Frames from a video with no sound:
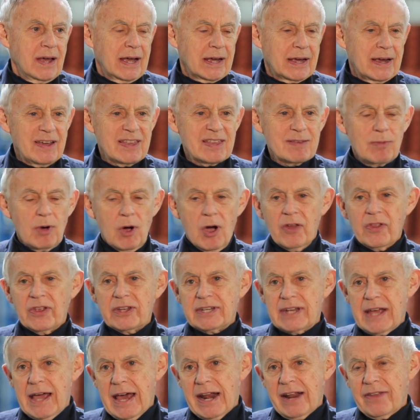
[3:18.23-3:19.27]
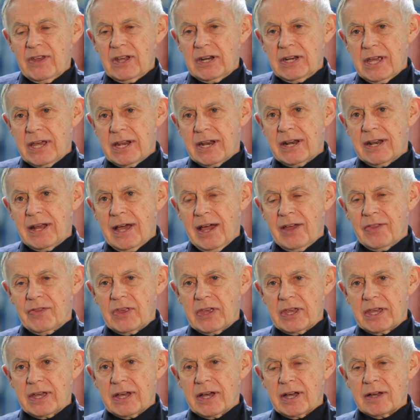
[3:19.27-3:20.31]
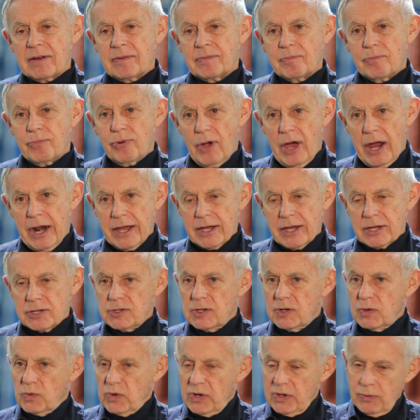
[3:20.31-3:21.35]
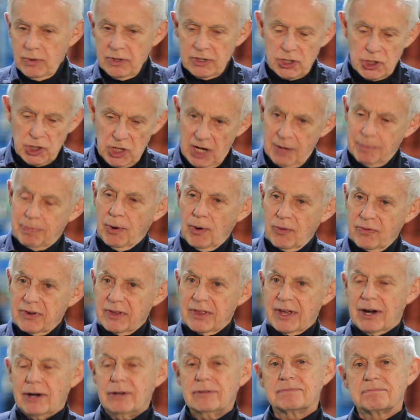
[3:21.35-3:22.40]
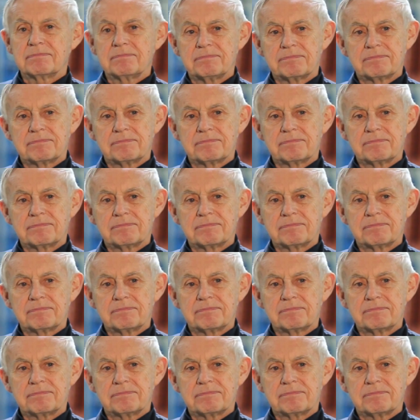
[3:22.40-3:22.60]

I gave them all the data they needed on the products that we would ship over there.